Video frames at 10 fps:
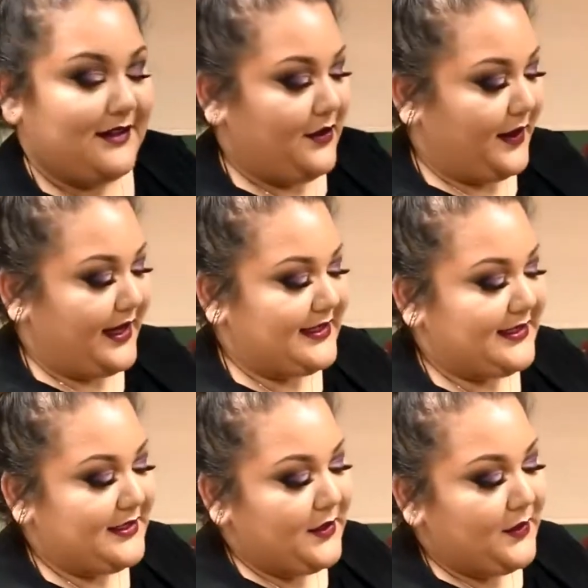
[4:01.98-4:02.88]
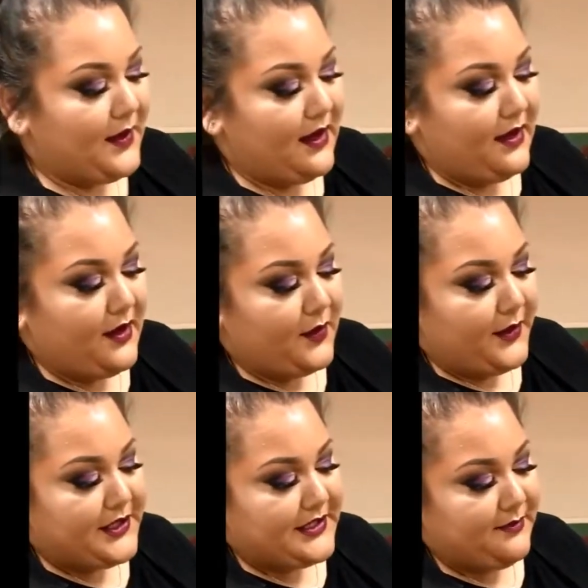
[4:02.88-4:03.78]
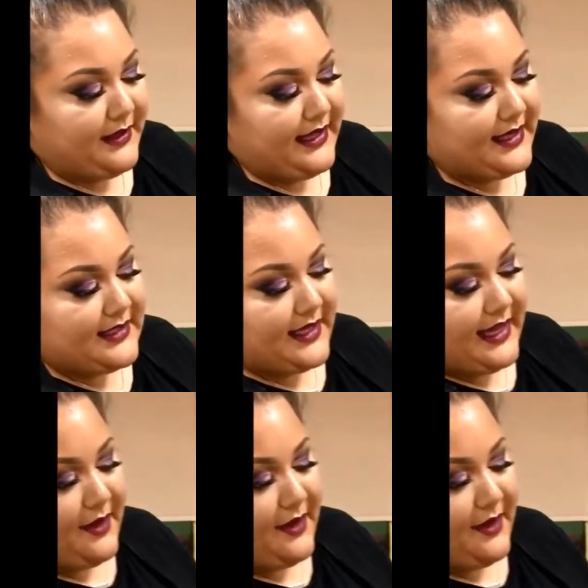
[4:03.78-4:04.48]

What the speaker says: Okay, so we're just blending